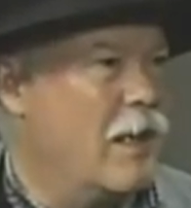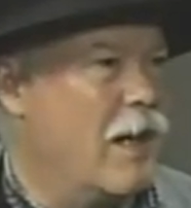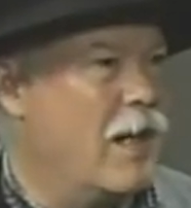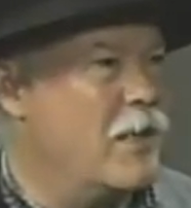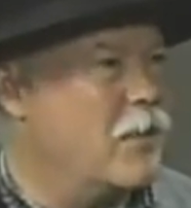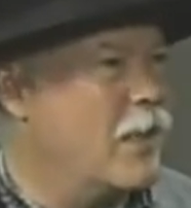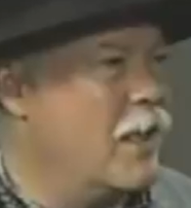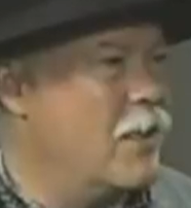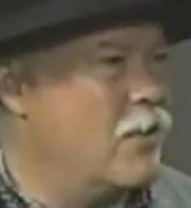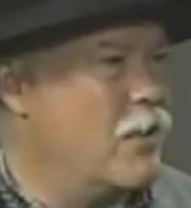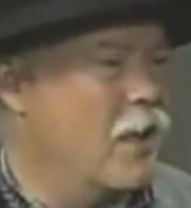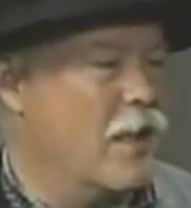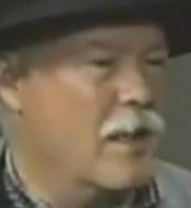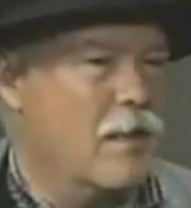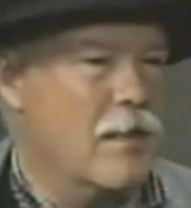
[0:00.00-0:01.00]
Ice Age
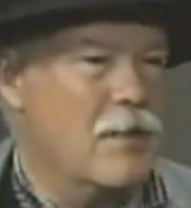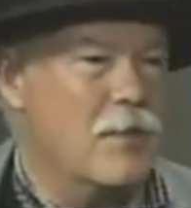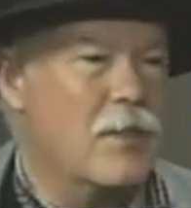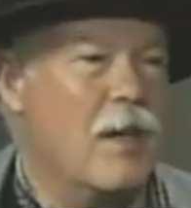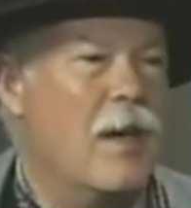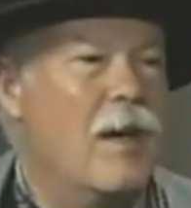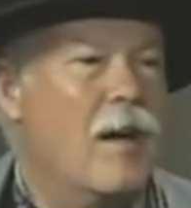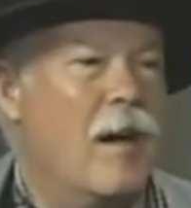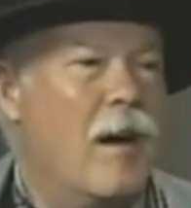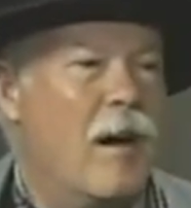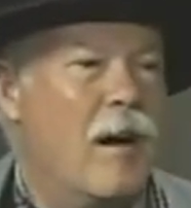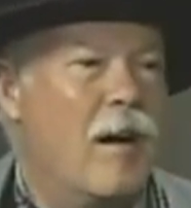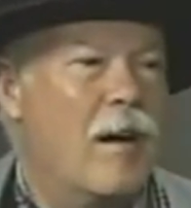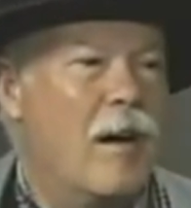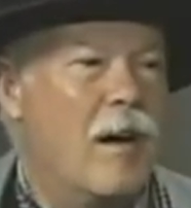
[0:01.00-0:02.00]
Hunters
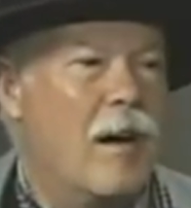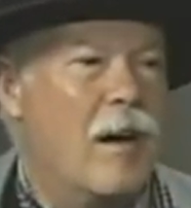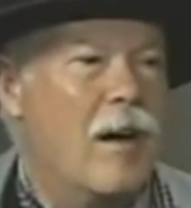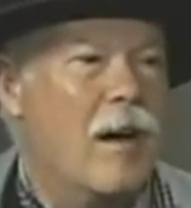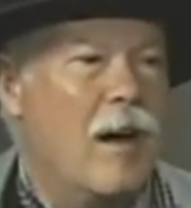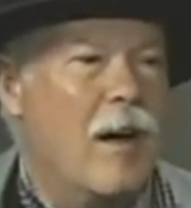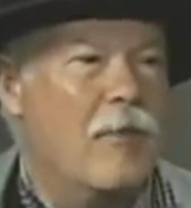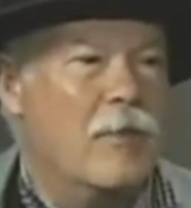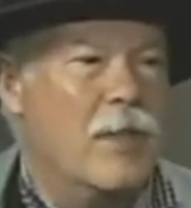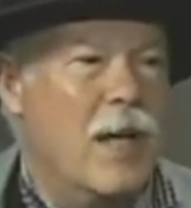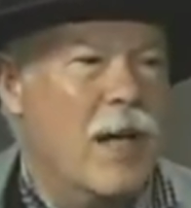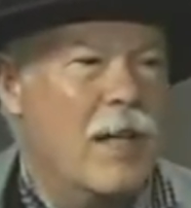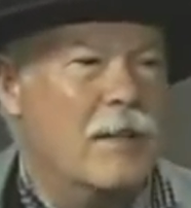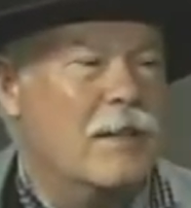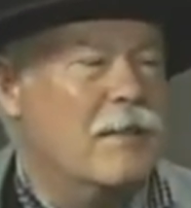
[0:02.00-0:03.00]
have
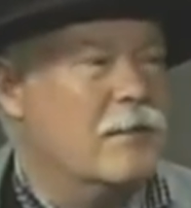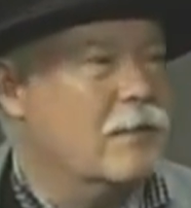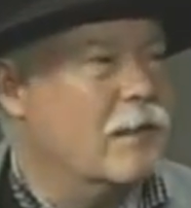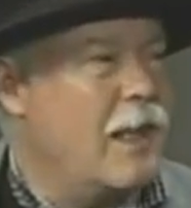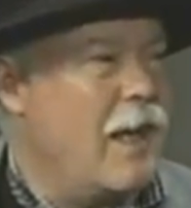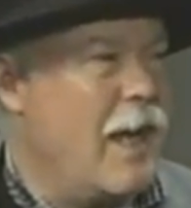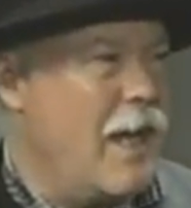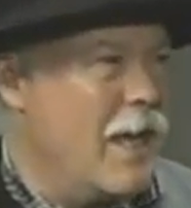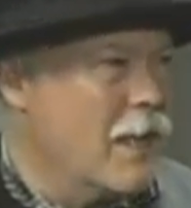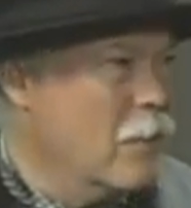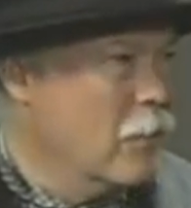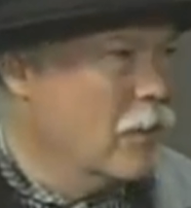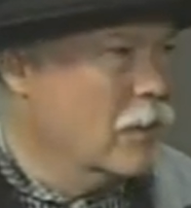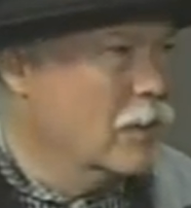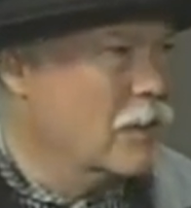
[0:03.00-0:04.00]
got
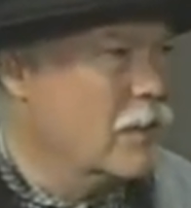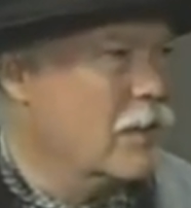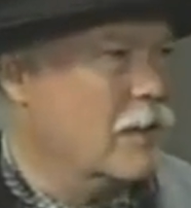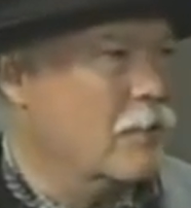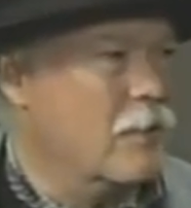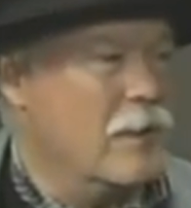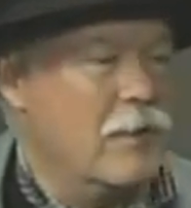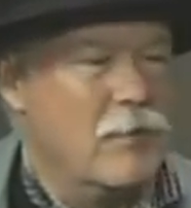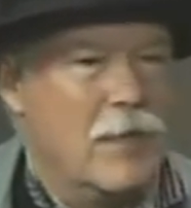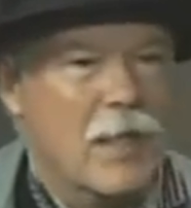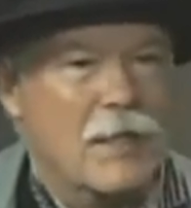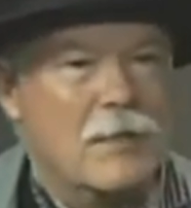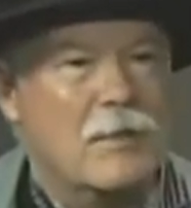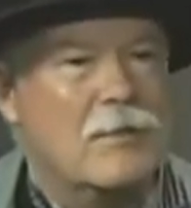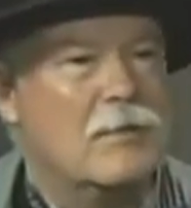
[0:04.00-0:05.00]
animals, and we've
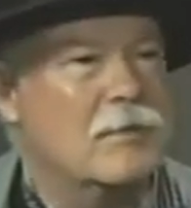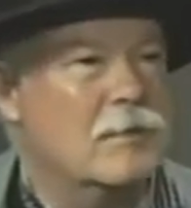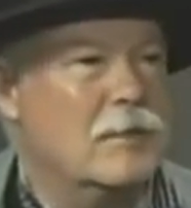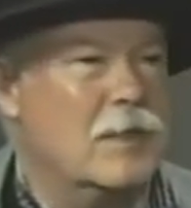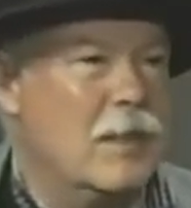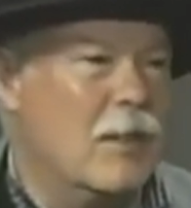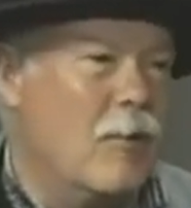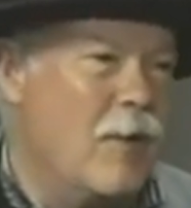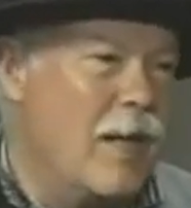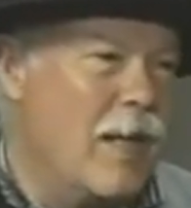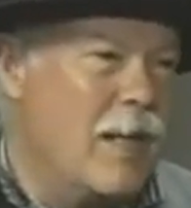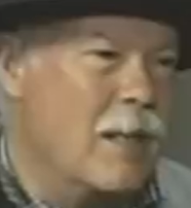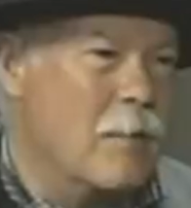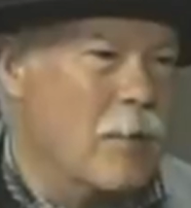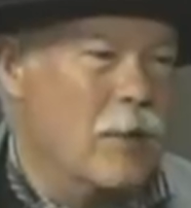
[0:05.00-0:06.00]
got
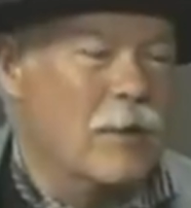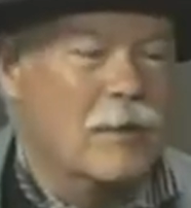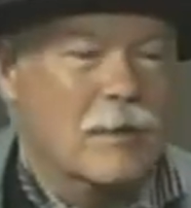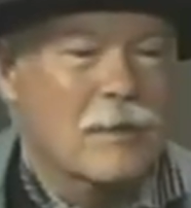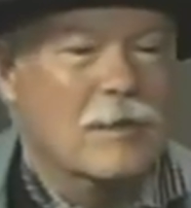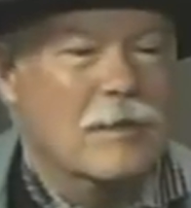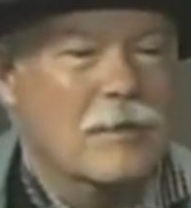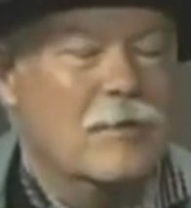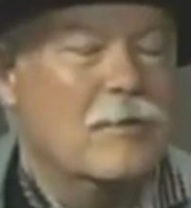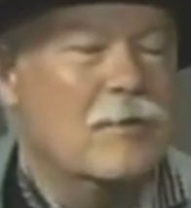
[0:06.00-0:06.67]
animal